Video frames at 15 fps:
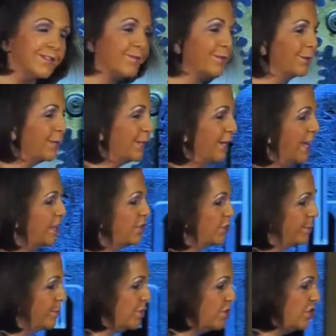of the
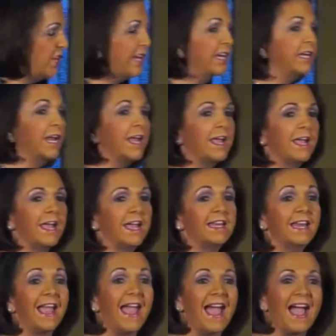litigation machine
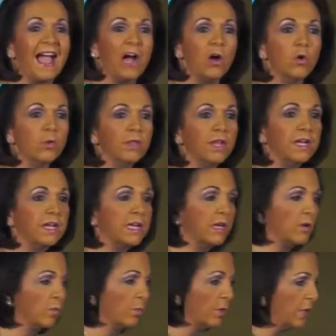and how they
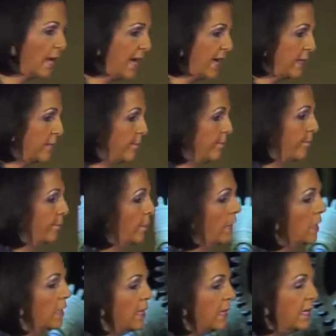interrelate.
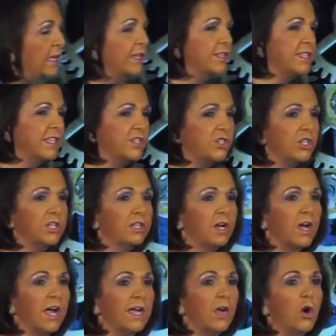In addition,
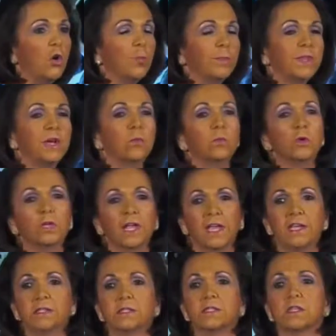I hope that we'll
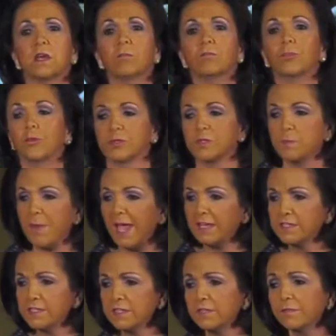gain some
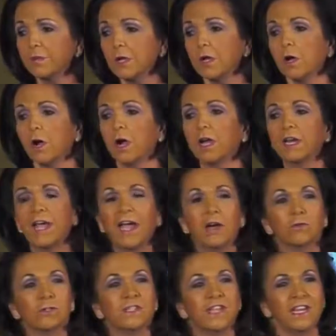perspective on
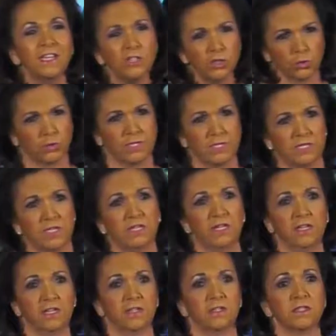how dangerous it
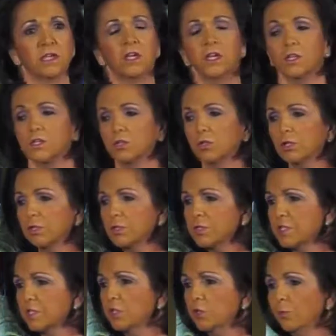is to
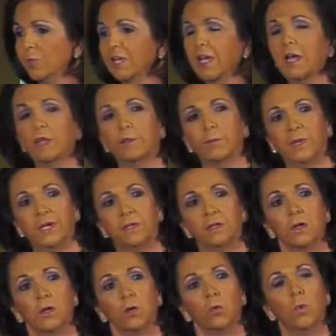lose the human element
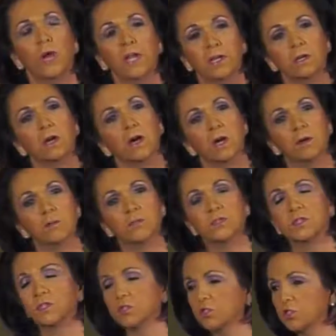when it
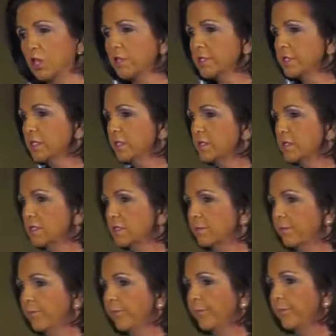comes to justice.
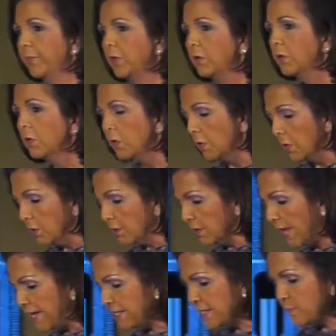
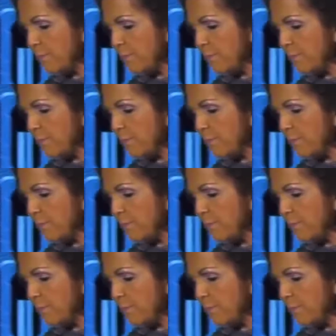Let's